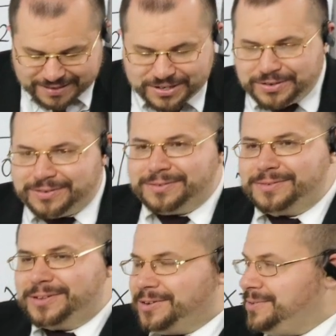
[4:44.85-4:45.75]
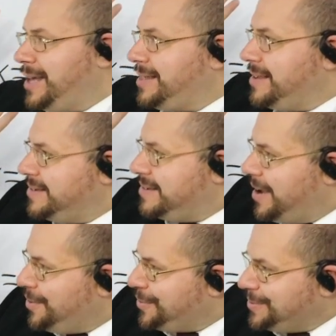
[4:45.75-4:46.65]
to you that this
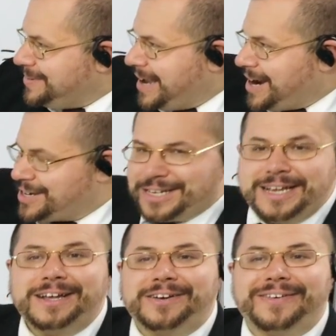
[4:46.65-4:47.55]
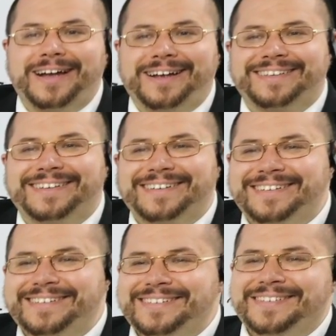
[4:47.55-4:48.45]
algorithm is actually incorrect.
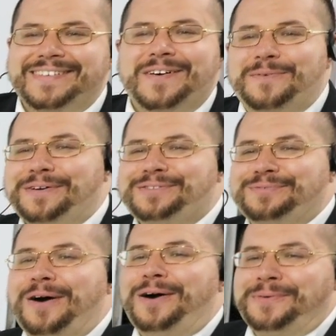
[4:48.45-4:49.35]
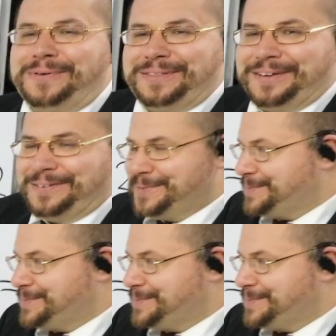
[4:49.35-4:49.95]
What's wrong with it?